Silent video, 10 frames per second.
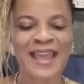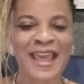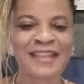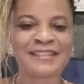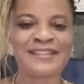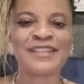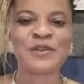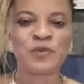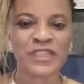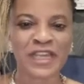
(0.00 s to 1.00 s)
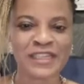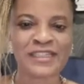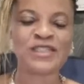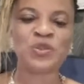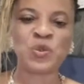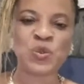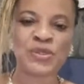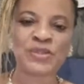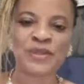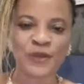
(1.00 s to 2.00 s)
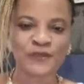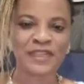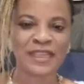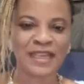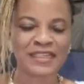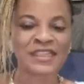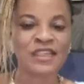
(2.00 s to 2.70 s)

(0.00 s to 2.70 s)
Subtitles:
and we shall eat the good of the land.